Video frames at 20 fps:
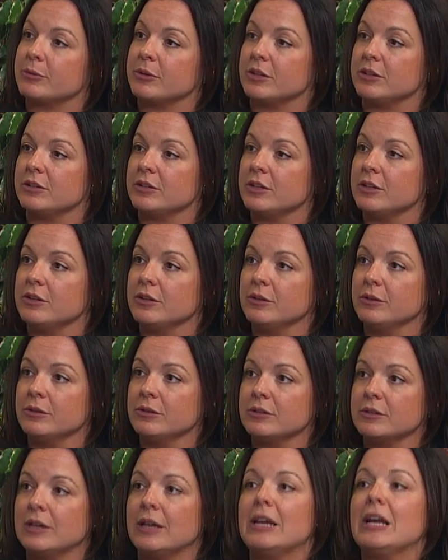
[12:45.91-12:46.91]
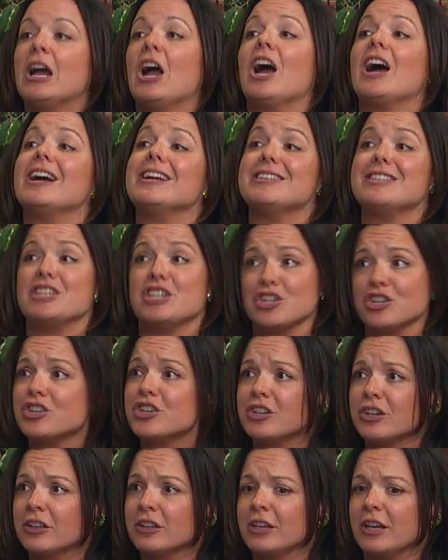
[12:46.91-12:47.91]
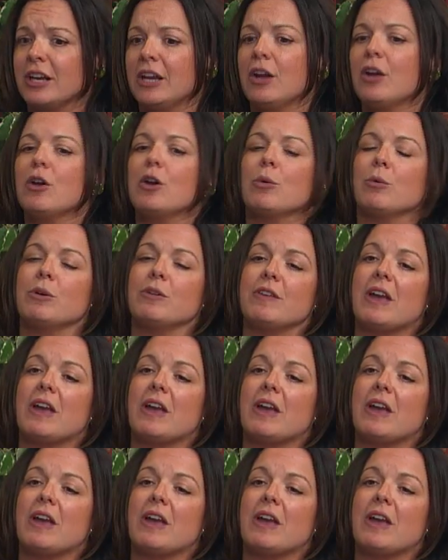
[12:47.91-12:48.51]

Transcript: continues. Additionally, we've